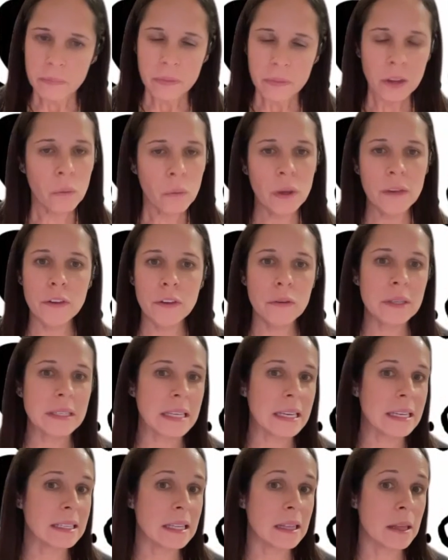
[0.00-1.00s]
We've used
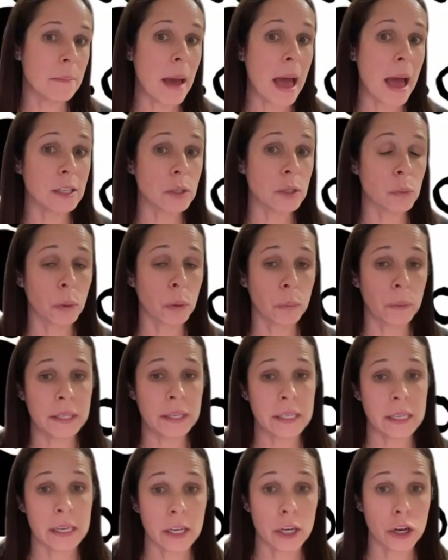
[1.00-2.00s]
things in the past where we
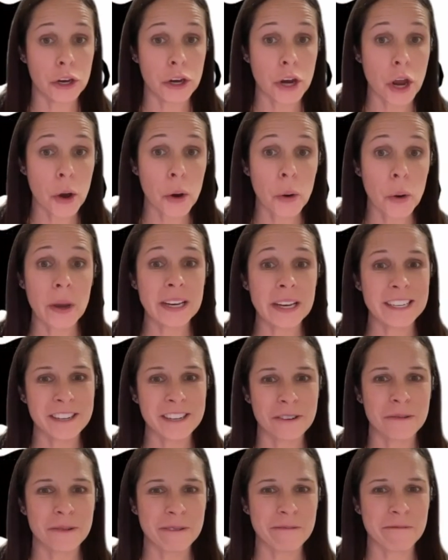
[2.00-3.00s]
didn't know
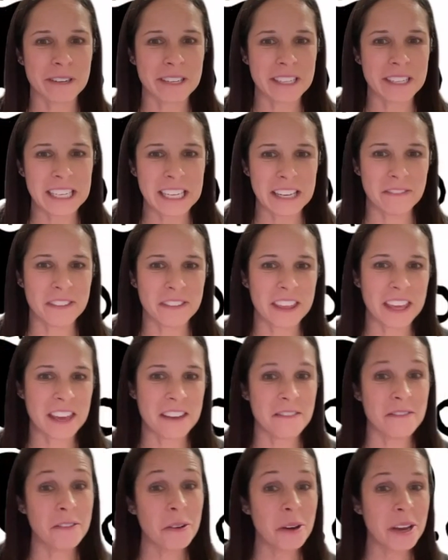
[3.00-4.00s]
until we received the
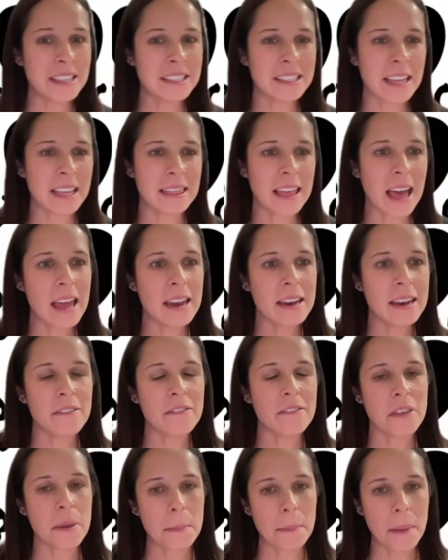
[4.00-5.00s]
invoice at the end
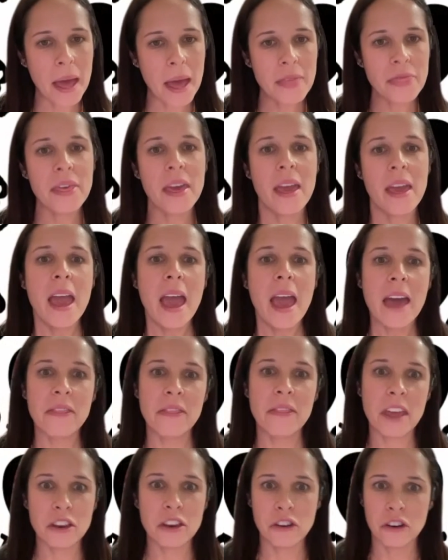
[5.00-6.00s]
of the month,
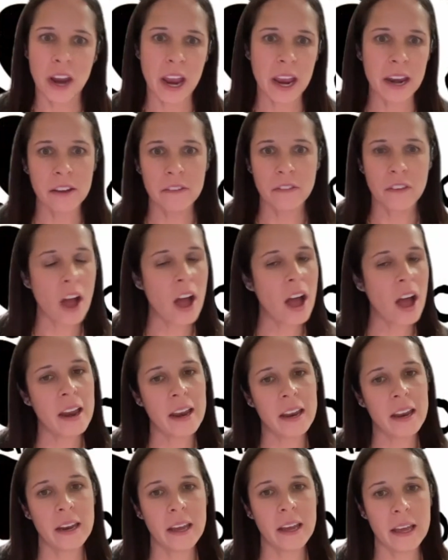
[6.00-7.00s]
and then you're kind of
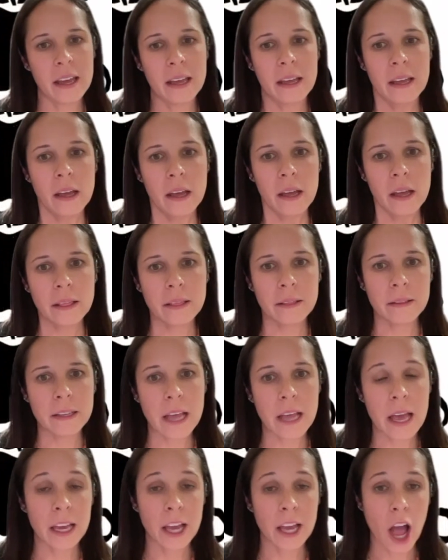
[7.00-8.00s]
caught in a
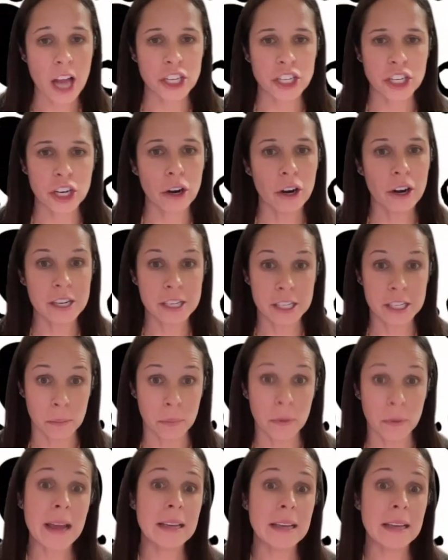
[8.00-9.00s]
gotcha or a
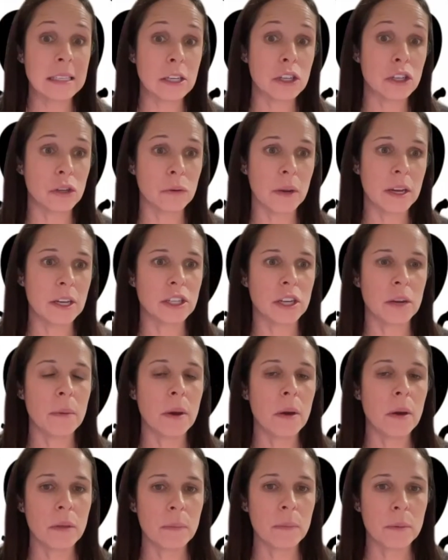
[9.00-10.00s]
surprise situation.
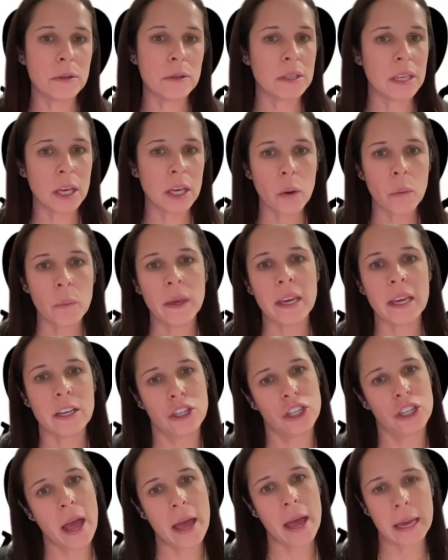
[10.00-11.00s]
But with Boostlingo, we
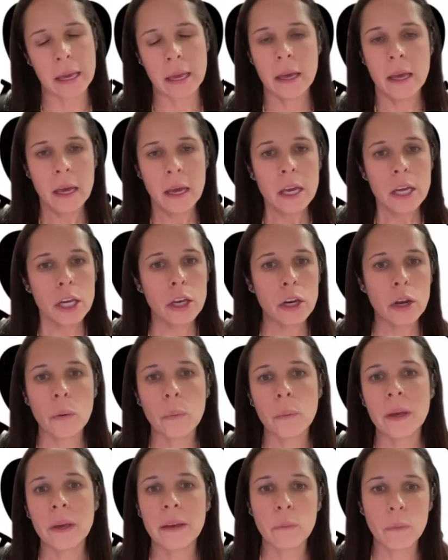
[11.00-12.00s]
can check,
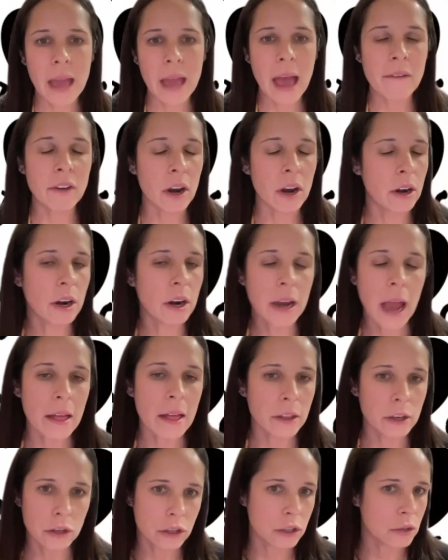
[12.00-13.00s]
we have it on our
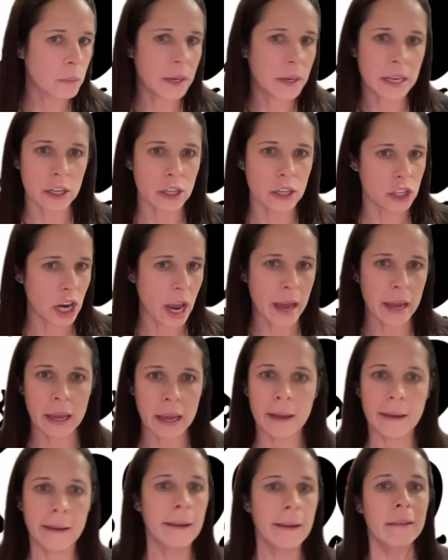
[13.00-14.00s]
calendars, we can
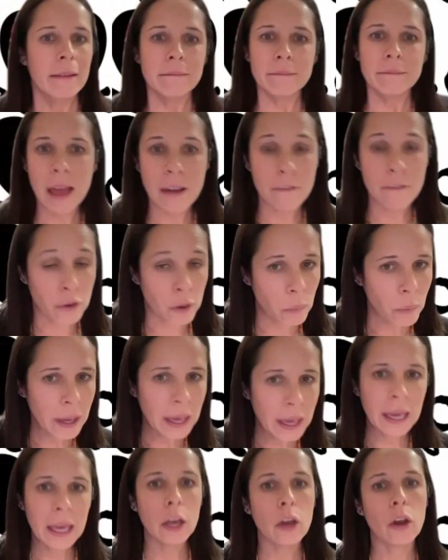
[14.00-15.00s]
check every
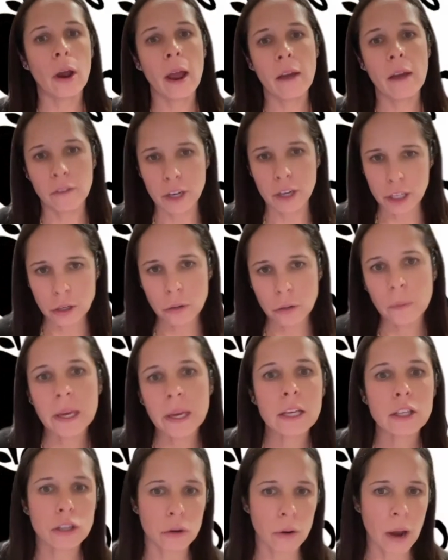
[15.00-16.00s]
week or every 2
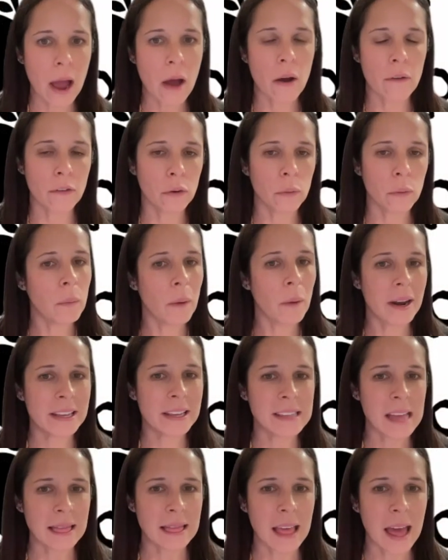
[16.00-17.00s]
weeks or however we want
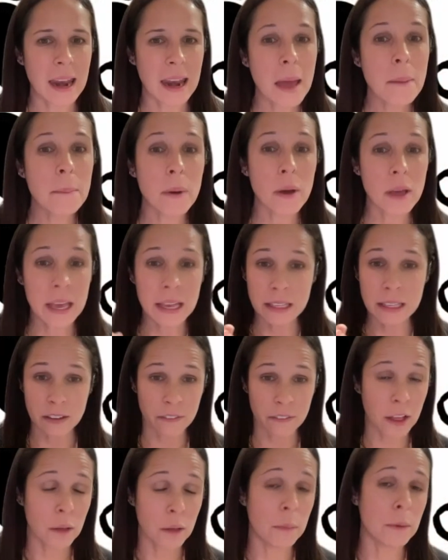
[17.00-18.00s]
to set that up, but it's
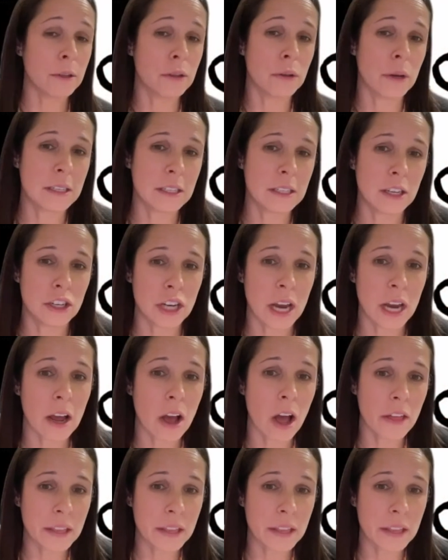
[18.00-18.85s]
available to us to check all